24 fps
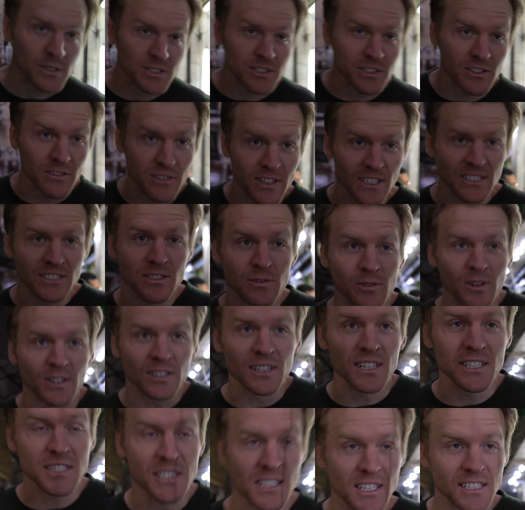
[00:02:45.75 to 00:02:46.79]
students who are
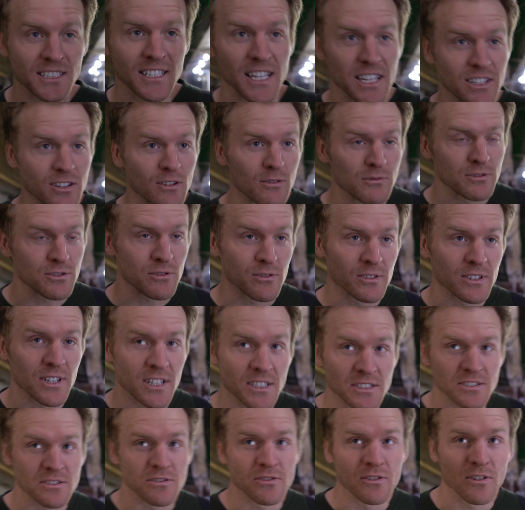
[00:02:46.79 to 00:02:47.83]
listening, take no
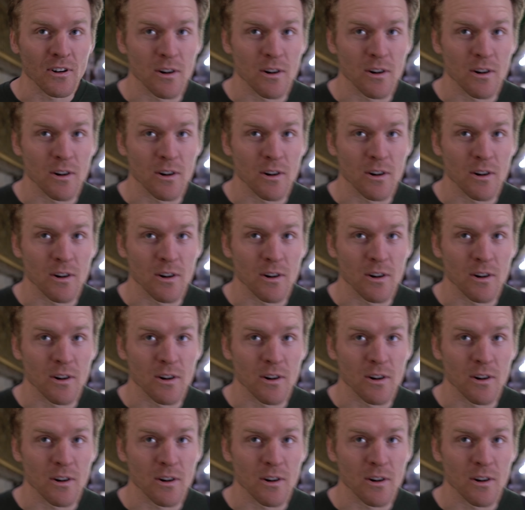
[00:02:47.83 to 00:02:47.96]
shortcuts, do your